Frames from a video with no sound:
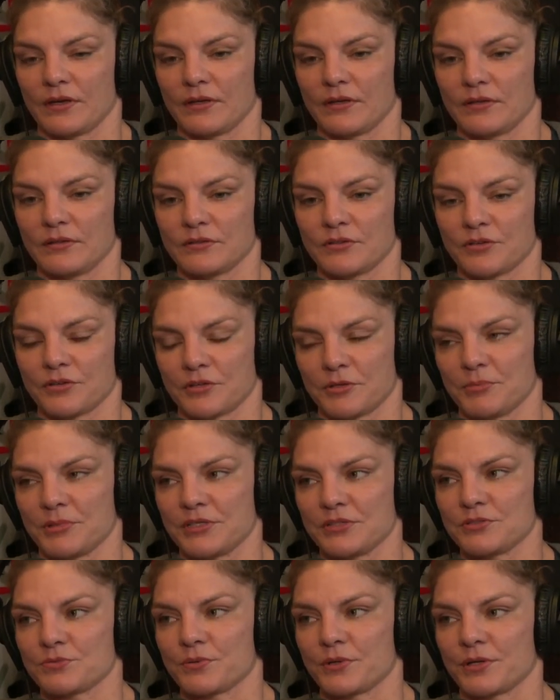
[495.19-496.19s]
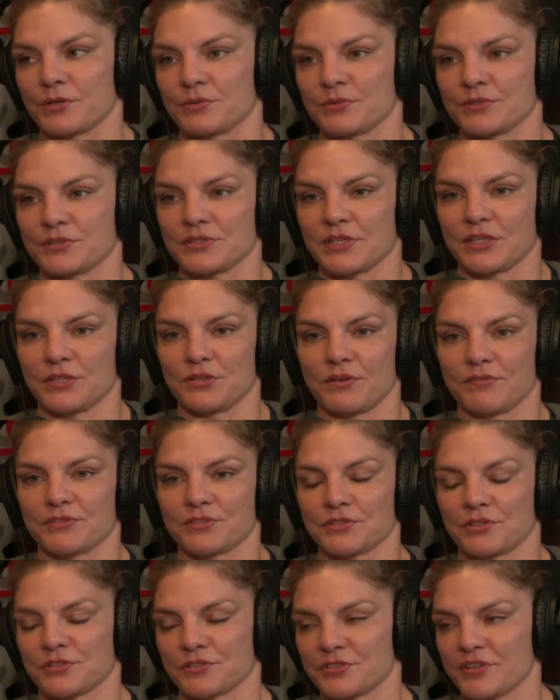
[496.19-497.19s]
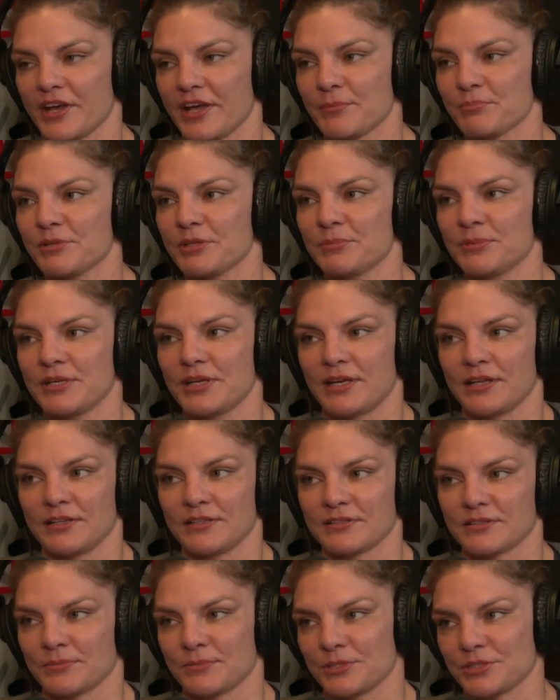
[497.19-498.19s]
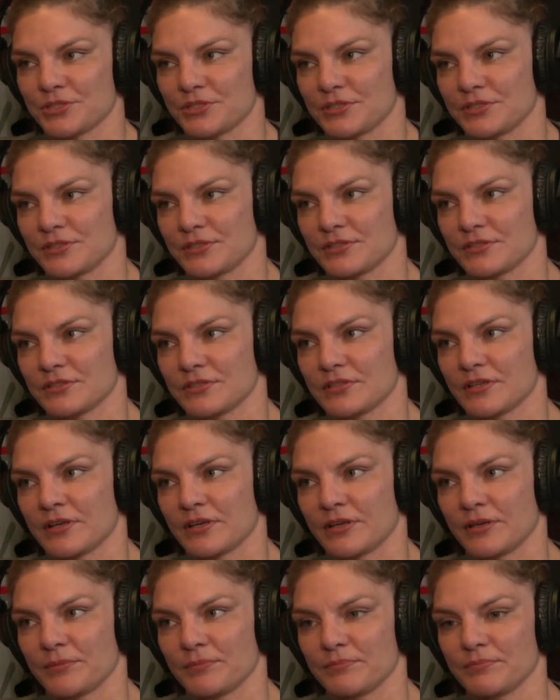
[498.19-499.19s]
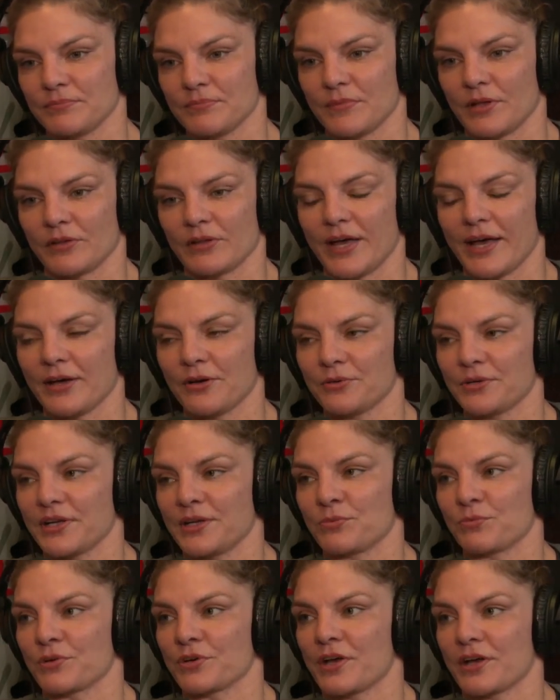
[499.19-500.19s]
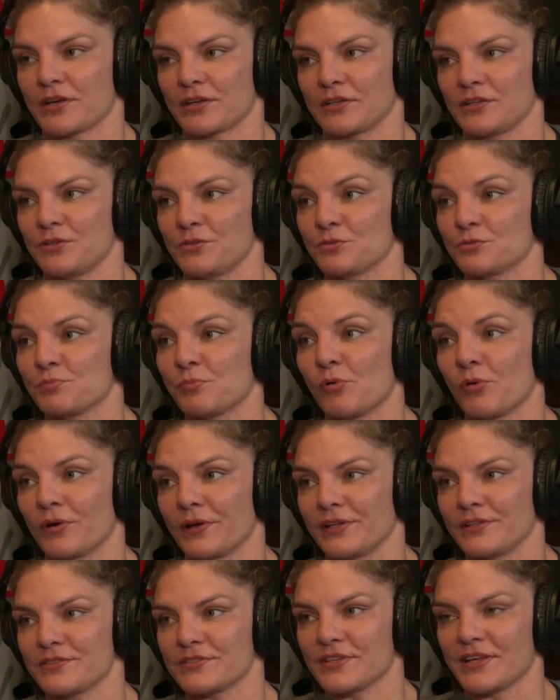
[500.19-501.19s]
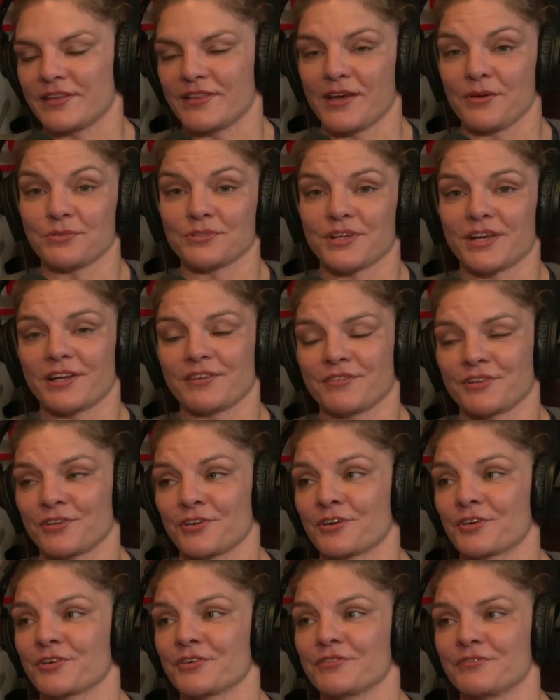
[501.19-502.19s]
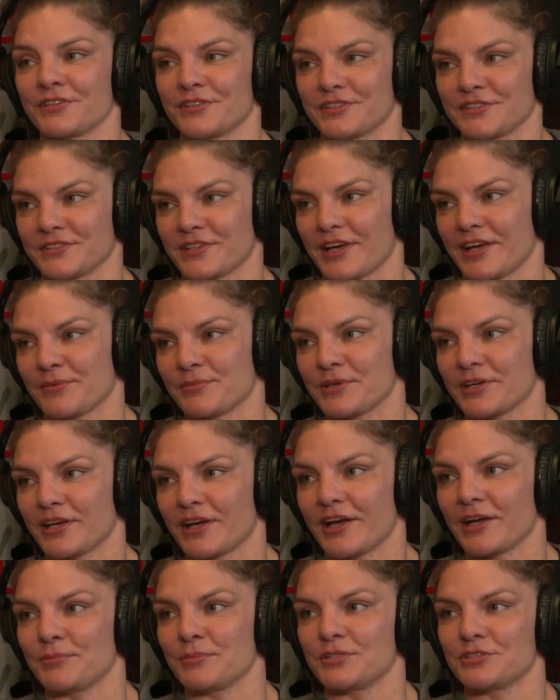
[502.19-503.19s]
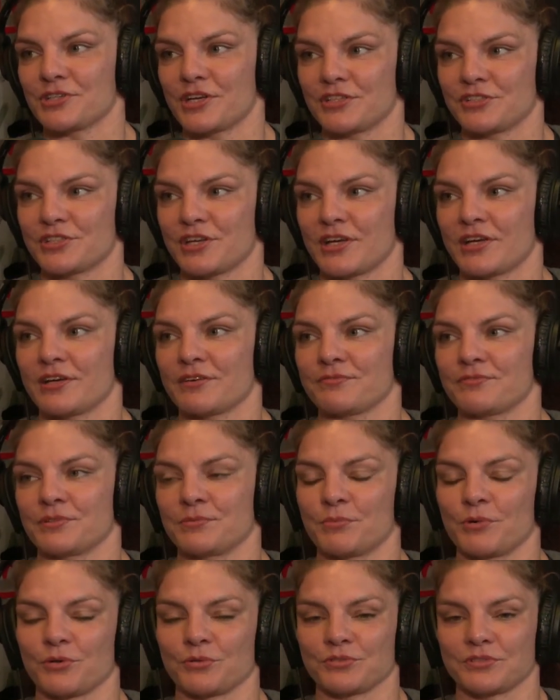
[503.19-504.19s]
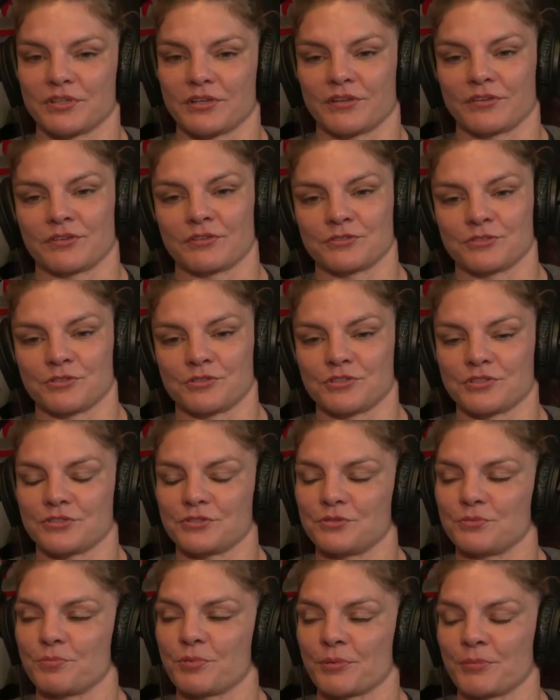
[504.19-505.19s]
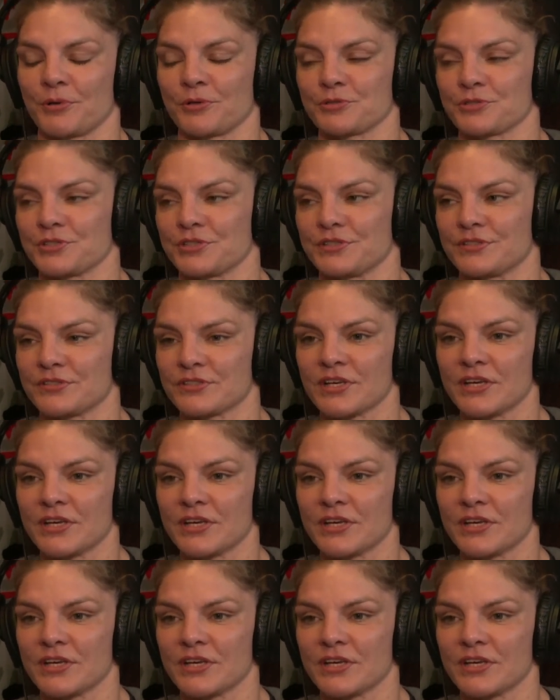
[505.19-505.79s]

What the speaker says: tournaments where it was like you have a certain time limit, any submission is allowed, and we're not going to use points. And that was kind of unheard of at the time. Like IBJJF and most other jiu-jitsu promotions